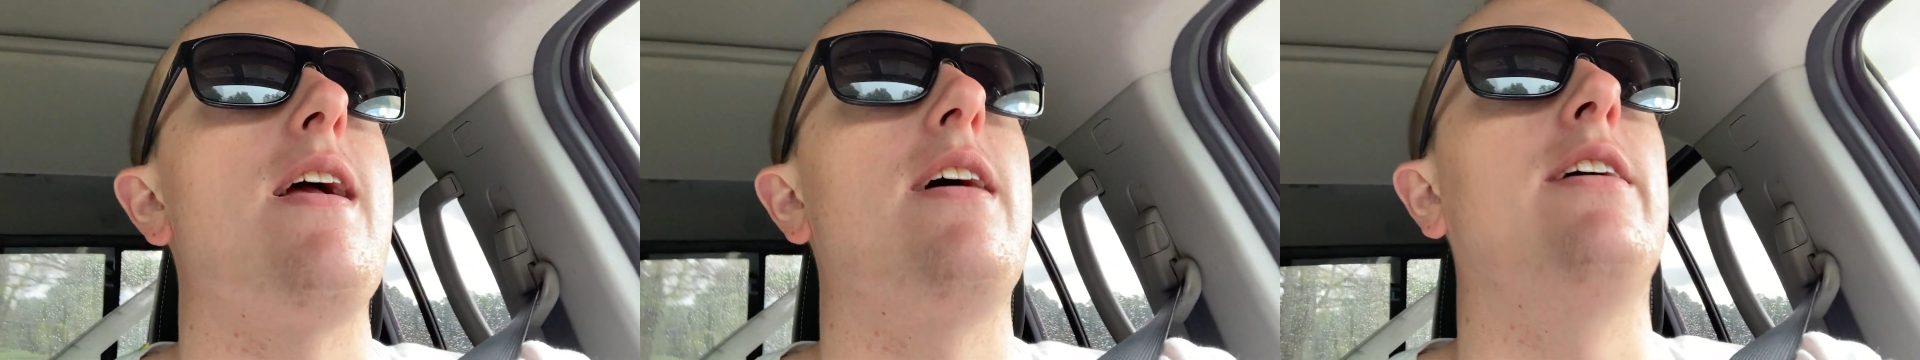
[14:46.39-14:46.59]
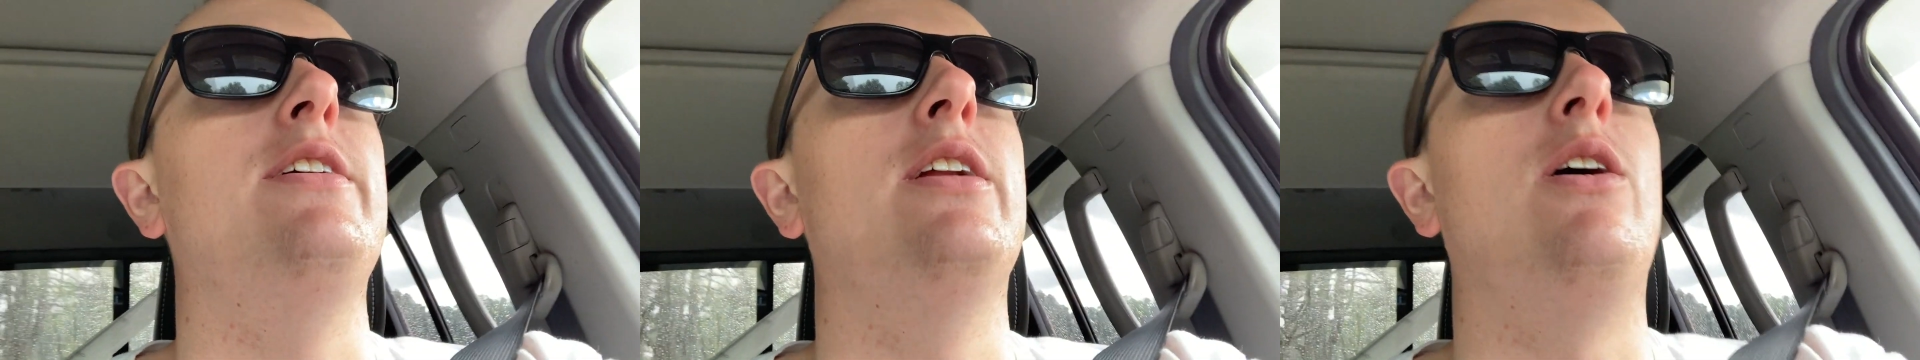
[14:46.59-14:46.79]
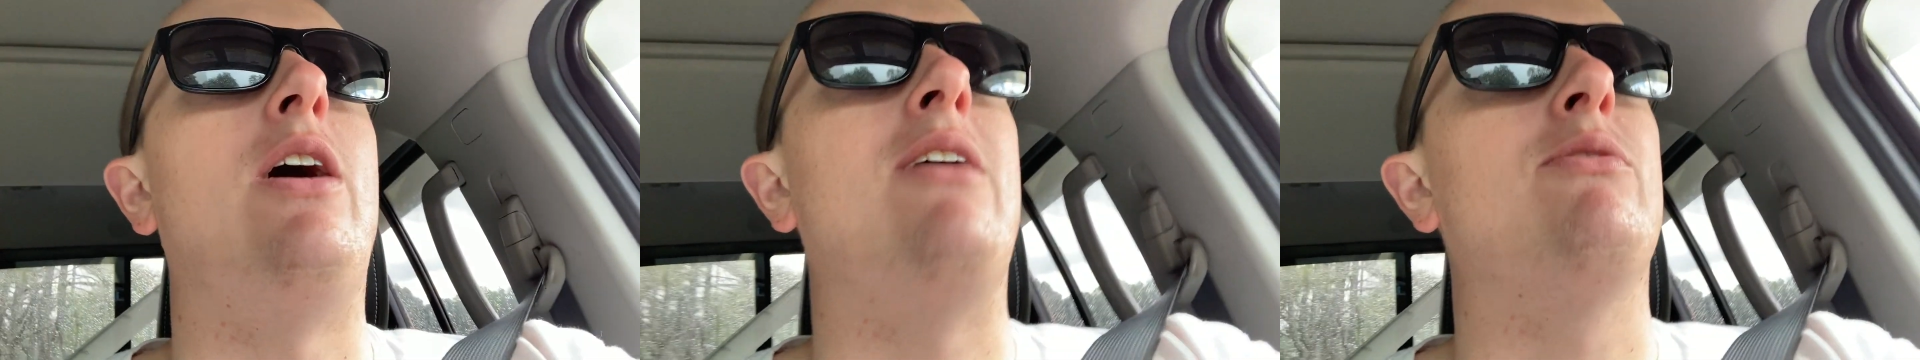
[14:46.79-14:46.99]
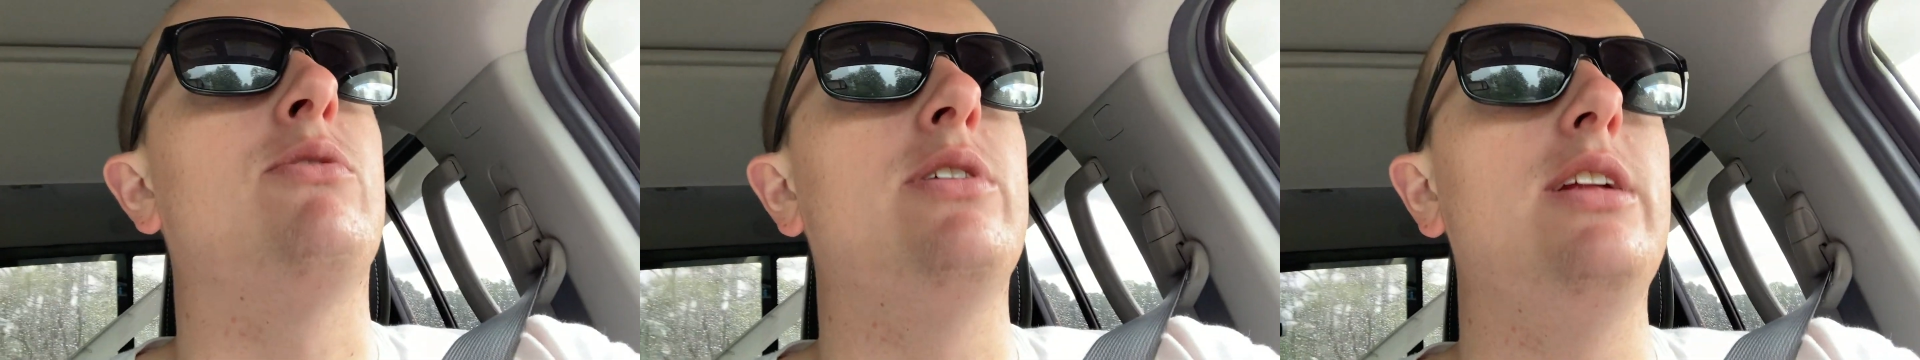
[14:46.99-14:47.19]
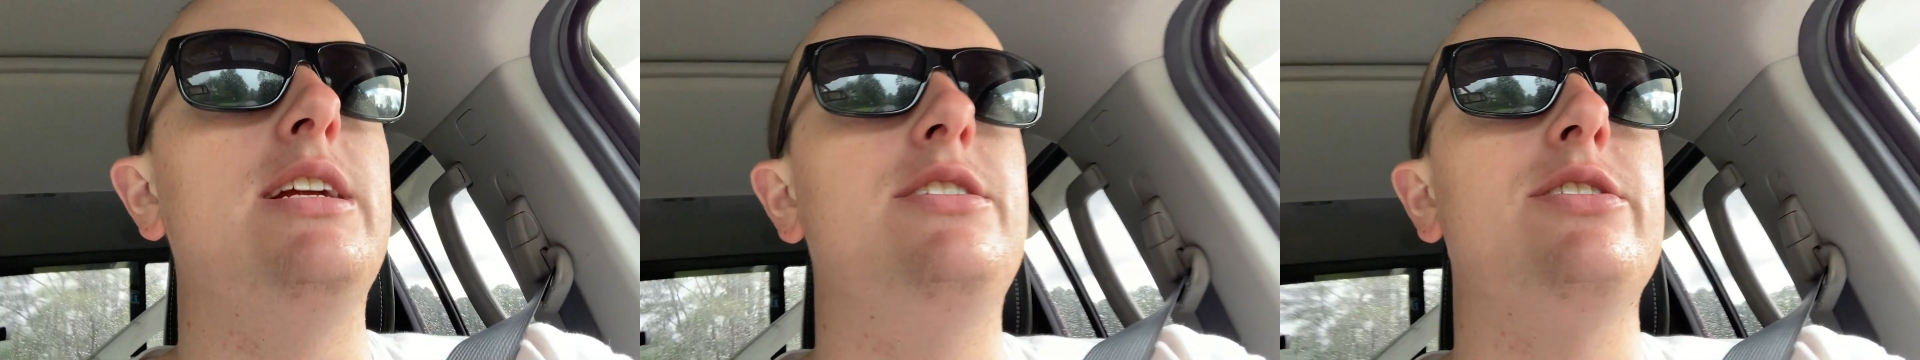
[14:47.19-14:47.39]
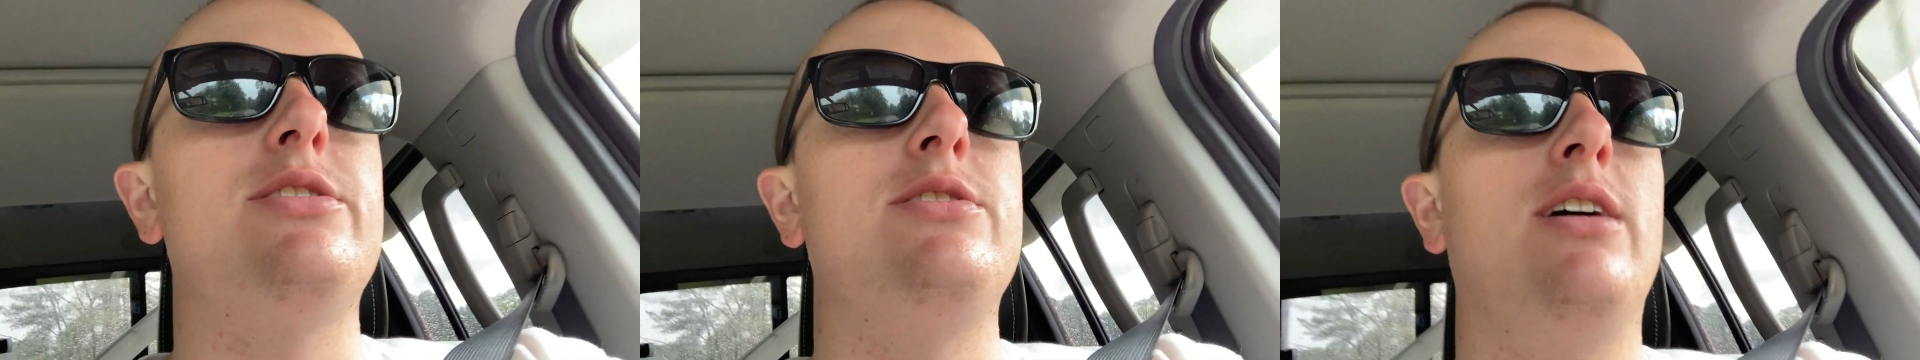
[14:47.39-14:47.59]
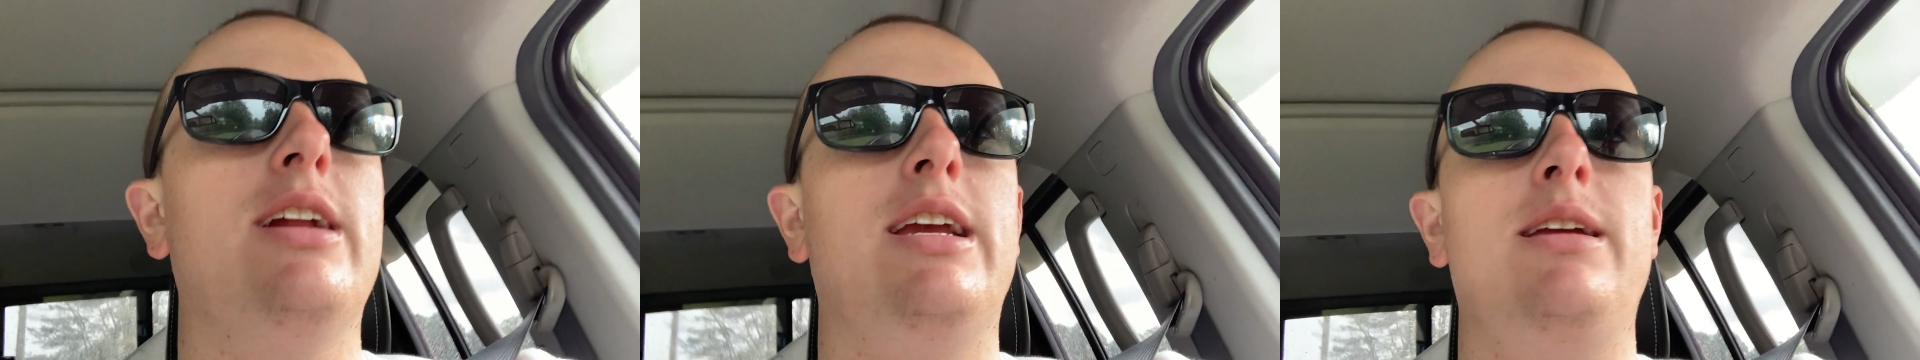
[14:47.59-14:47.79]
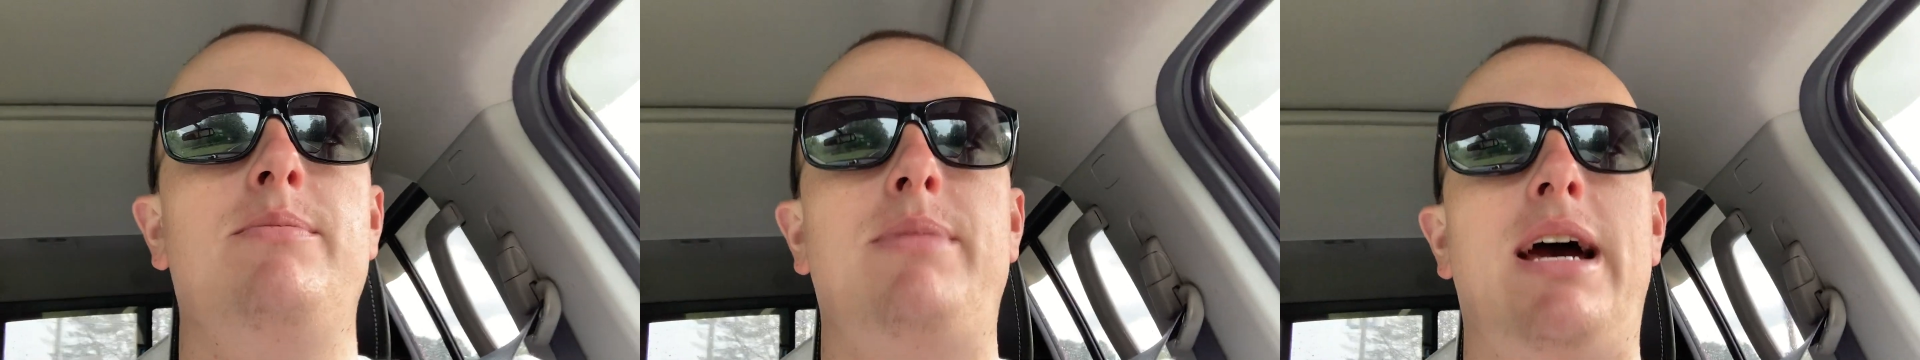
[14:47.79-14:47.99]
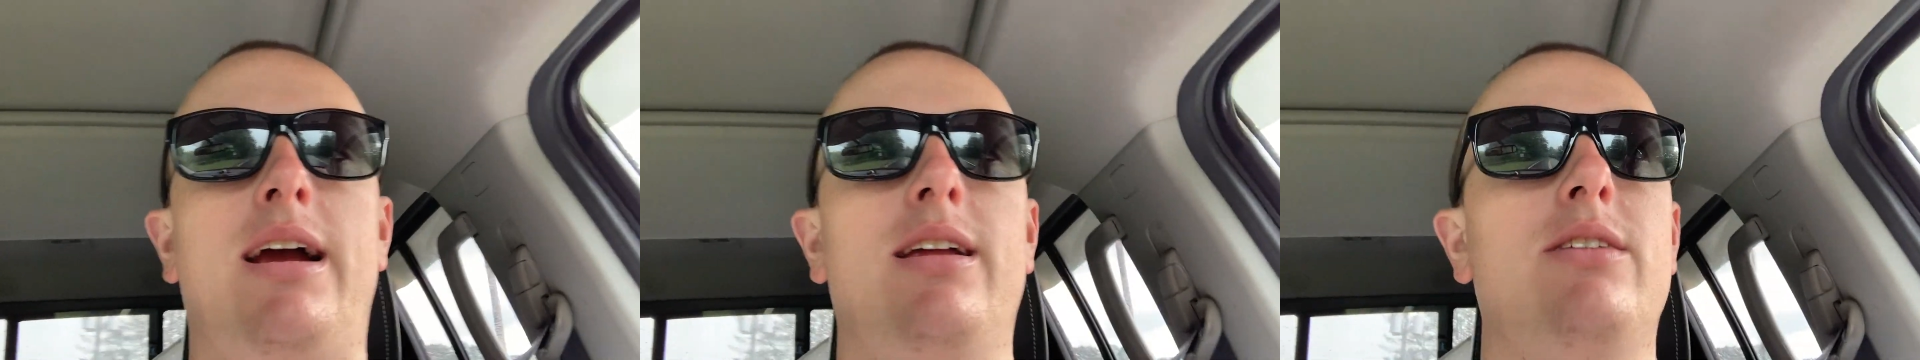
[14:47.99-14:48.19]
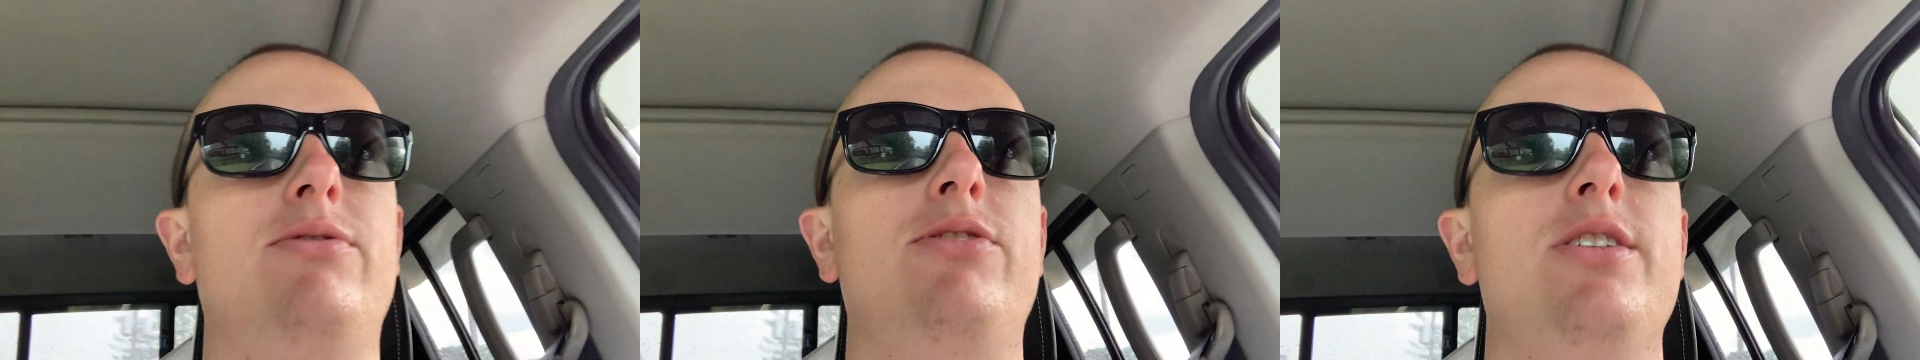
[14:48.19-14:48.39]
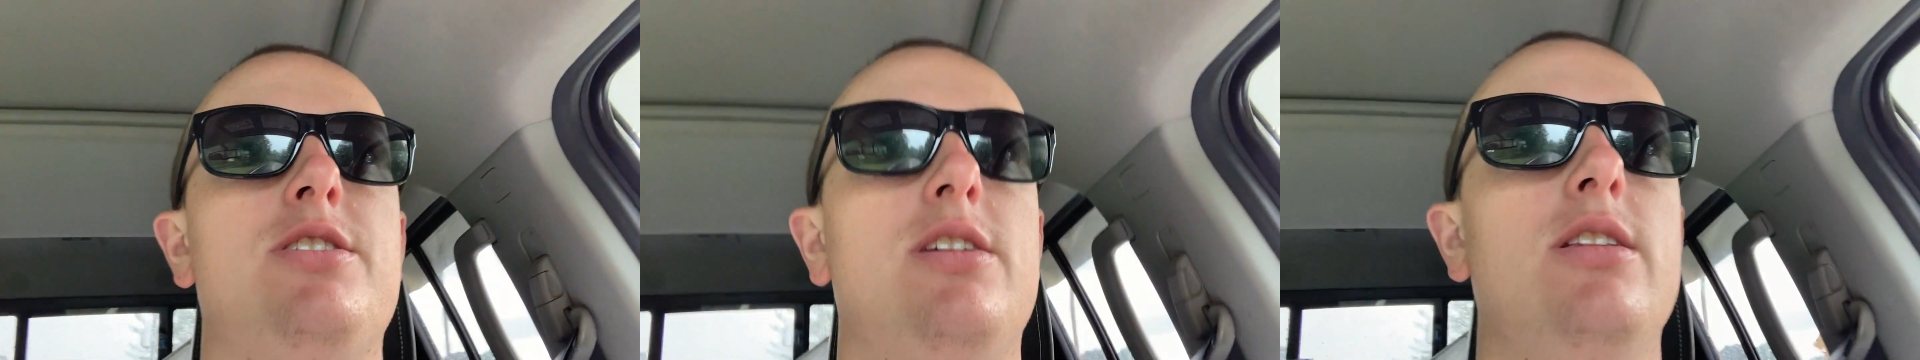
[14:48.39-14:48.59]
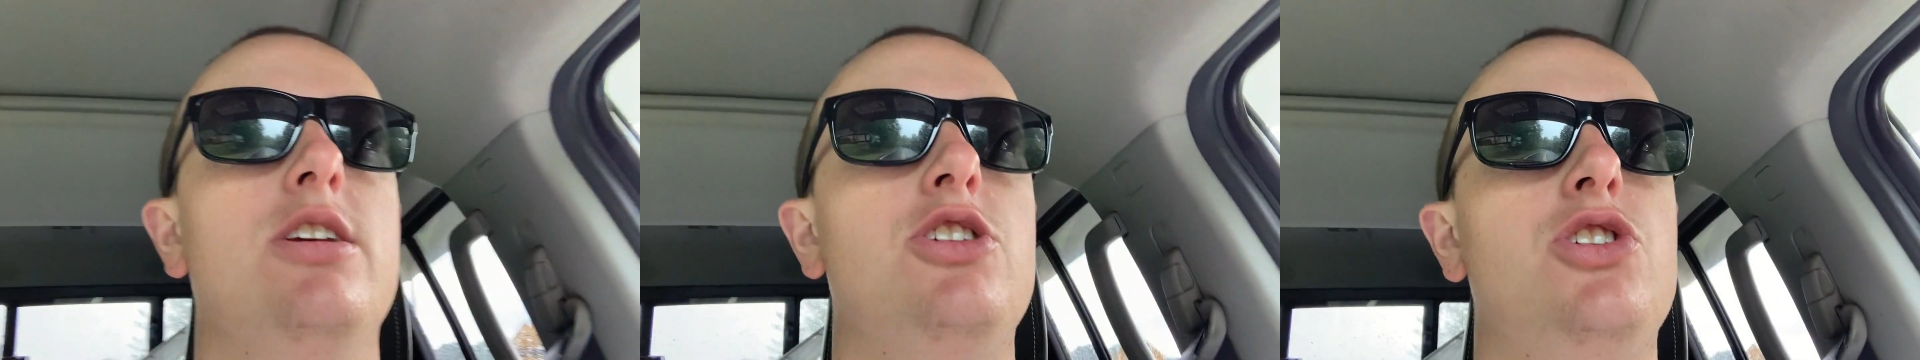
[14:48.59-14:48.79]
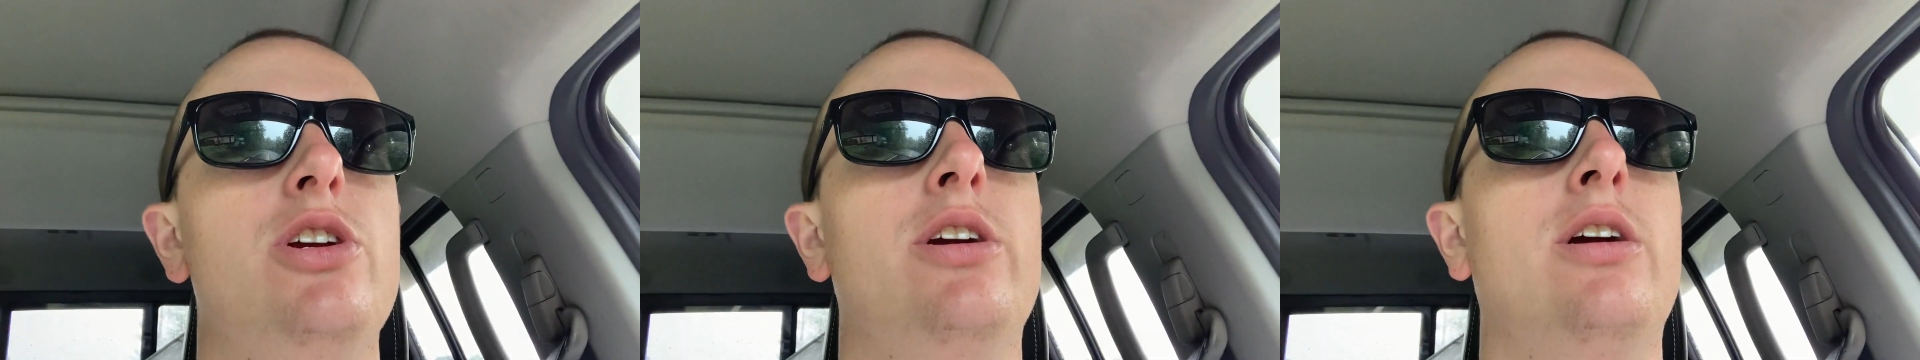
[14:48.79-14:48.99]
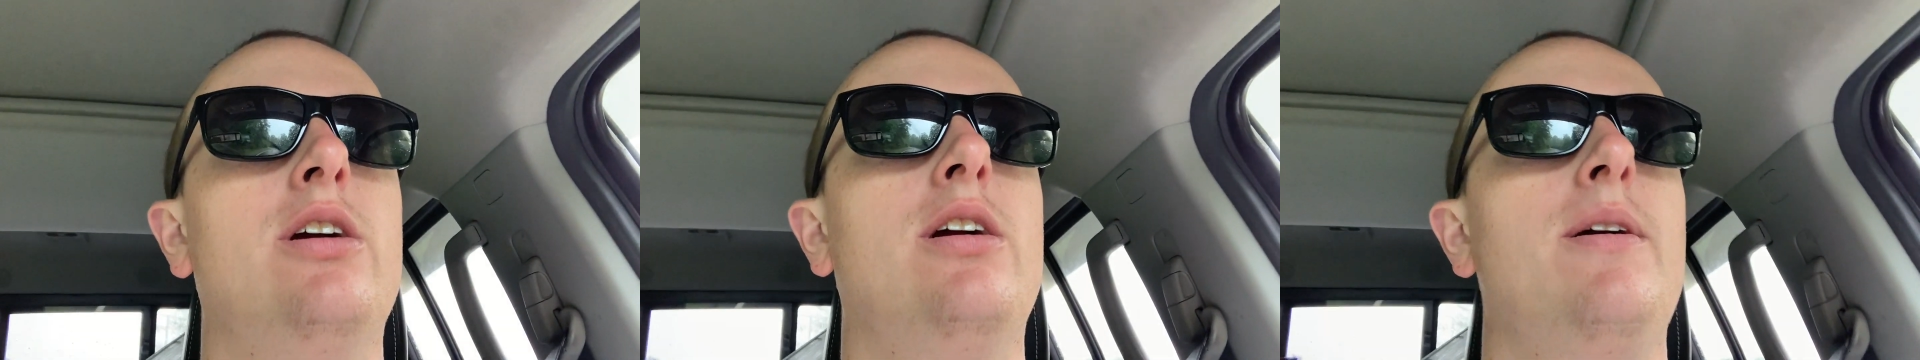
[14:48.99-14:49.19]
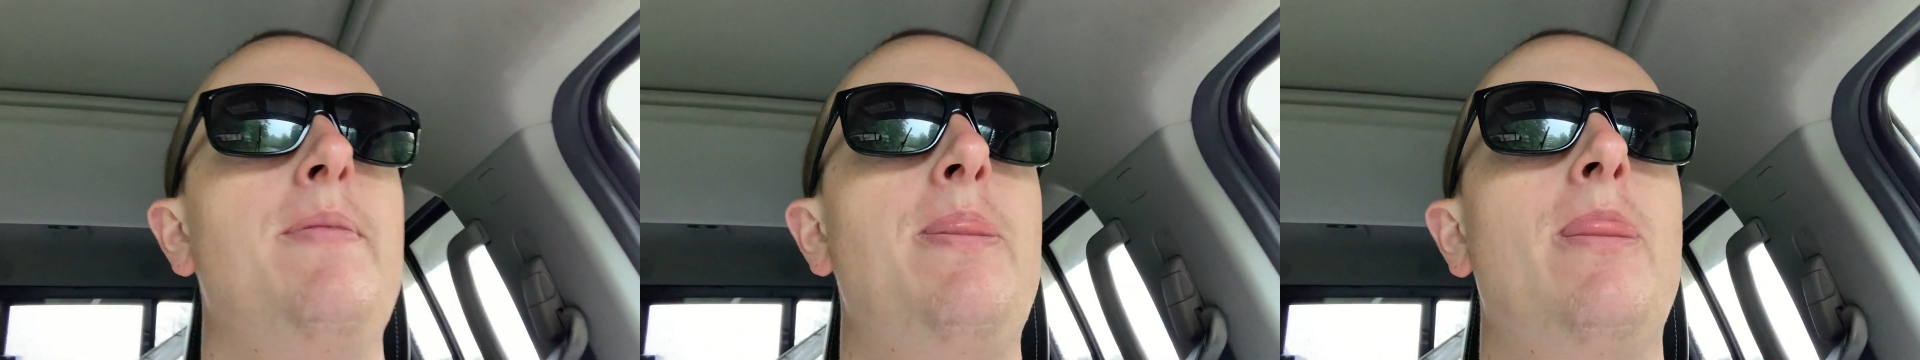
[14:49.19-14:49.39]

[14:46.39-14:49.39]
you know, I've really just started getting back into fishing this year.